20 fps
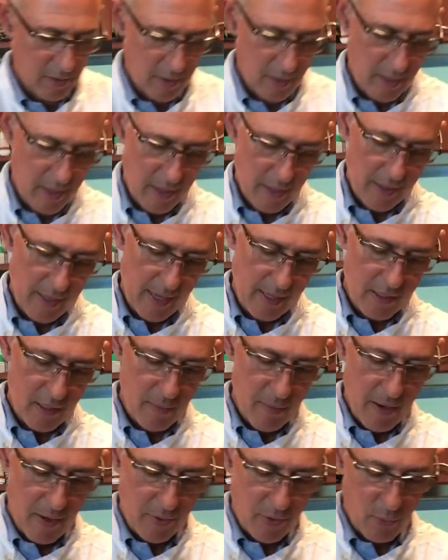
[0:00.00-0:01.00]
And that's
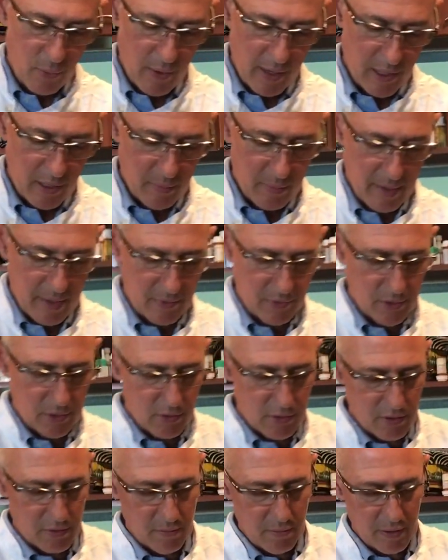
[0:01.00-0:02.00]
about the right amount.
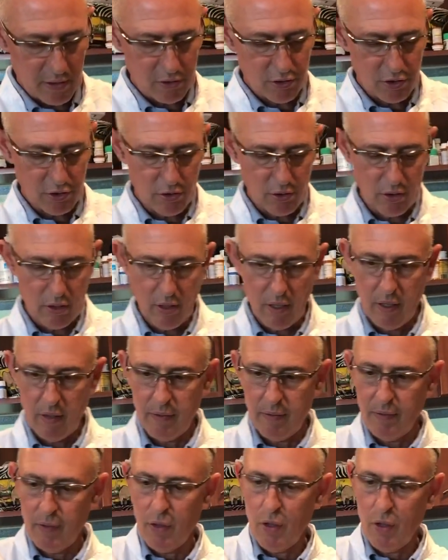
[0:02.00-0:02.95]
Here's a mixture of